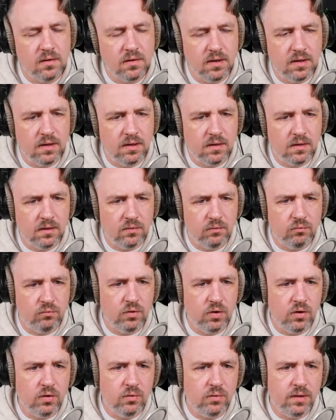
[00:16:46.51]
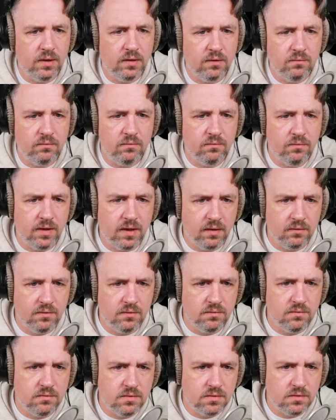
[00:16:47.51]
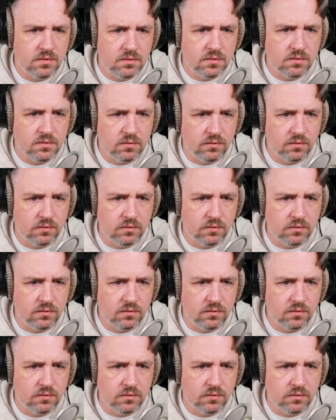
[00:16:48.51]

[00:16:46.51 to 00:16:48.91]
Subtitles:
row in values or